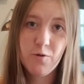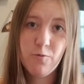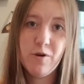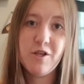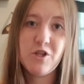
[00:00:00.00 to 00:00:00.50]

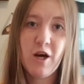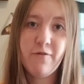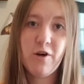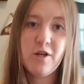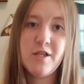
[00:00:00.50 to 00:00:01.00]
which
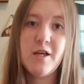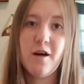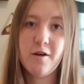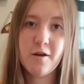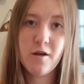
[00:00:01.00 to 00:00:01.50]
I've already
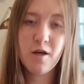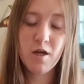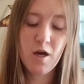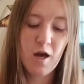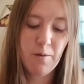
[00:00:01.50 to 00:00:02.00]
done
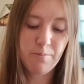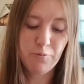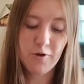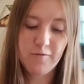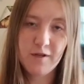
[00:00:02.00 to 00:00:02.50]

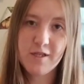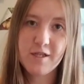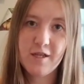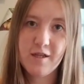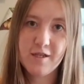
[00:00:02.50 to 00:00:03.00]
previous
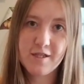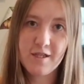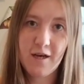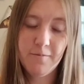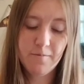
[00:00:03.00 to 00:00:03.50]
to this
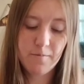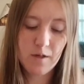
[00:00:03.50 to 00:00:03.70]
step.